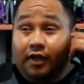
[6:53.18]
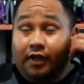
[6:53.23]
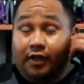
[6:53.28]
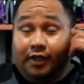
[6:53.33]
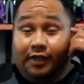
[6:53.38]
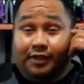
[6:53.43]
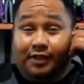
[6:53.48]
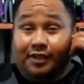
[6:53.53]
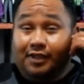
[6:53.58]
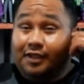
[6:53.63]

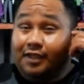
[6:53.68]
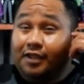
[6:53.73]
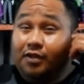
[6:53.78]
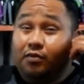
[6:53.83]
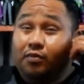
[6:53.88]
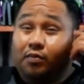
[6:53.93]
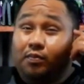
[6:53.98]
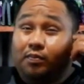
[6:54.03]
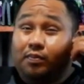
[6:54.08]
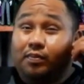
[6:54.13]
It's a
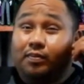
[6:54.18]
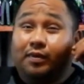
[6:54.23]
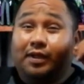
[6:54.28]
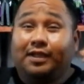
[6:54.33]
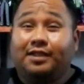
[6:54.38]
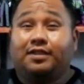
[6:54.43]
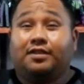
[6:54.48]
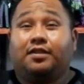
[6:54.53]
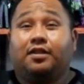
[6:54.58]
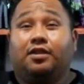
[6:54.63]
good
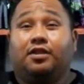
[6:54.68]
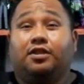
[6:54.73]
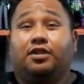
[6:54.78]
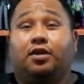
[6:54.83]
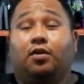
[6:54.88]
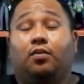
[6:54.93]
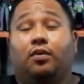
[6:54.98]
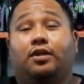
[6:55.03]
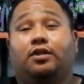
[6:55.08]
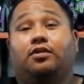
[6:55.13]
place to
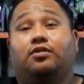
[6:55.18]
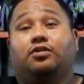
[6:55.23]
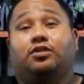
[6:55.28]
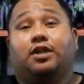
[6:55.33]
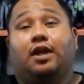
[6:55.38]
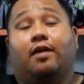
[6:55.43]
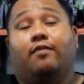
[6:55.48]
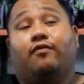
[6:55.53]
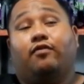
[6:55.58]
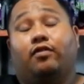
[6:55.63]
window
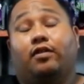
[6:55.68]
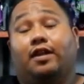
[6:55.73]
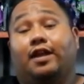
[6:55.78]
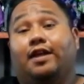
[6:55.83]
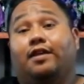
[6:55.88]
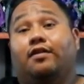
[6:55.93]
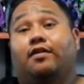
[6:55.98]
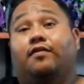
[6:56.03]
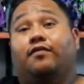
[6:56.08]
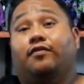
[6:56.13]
shop for
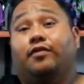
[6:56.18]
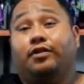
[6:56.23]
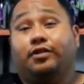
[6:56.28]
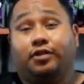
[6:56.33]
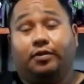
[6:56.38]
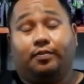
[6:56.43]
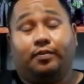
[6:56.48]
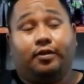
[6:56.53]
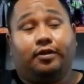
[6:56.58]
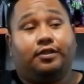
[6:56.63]
later
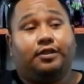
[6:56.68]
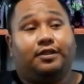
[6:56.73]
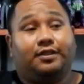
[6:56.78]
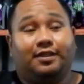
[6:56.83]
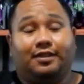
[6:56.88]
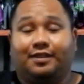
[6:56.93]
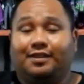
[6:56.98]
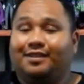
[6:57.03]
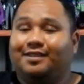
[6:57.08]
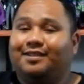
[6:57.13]
future
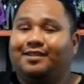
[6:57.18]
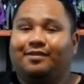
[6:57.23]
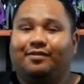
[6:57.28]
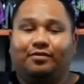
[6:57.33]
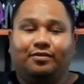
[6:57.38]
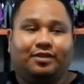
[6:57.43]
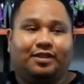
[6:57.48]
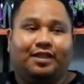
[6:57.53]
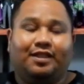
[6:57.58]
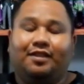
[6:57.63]
purchases because you
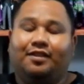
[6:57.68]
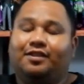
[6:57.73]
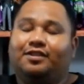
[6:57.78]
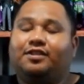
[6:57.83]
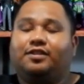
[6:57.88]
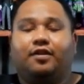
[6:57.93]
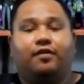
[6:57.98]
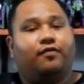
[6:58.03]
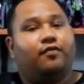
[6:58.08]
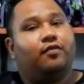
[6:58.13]
don't. It
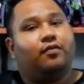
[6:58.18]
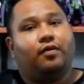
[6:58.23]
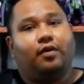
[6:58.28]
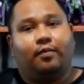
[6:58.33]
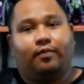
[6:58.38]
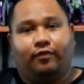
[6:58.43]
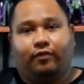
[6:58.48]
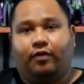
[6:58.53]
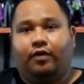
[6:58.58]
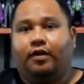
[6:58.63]
looks different
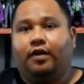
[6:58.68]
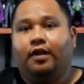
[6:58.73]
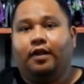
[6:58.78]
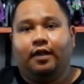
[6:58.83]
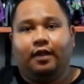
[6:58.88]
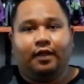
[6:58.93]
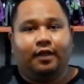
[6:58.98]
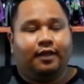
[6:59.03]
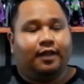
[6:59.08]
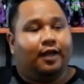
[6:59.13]
up front.
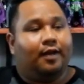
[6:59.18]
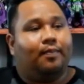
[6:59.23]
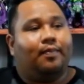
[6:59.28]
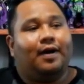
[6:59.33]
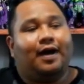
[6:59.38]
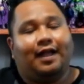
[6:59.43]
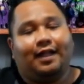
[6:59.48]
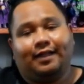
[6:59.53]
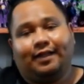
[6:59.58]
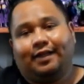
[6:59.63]
That
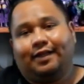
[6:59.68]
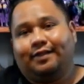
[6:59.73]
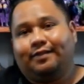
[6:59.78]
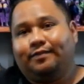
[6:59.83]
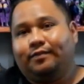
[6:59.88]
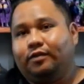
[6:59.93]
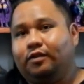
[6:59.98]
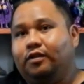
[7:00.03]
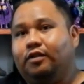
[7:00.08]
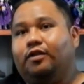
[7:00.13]
Apollyon
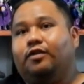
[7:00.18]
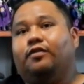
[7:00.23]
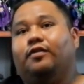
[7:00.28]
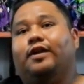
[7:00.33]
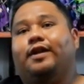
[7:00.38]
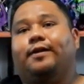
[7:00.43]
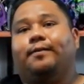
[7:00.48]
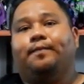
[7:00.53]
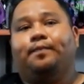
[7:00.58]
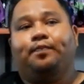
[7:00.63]
looked
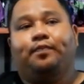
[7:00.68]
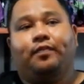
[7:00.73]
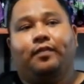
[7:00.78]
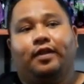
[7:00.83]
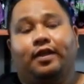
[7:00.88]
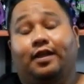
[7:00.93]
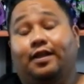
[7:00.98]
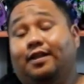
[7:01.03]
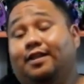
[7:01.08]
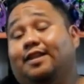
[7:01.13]
great.
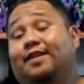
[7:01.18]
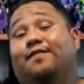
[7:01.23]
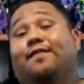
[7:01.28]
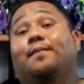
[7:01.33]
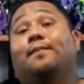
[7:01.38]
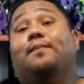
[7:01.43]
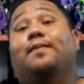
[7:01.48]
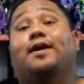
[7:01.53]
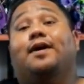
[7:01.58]
He looked even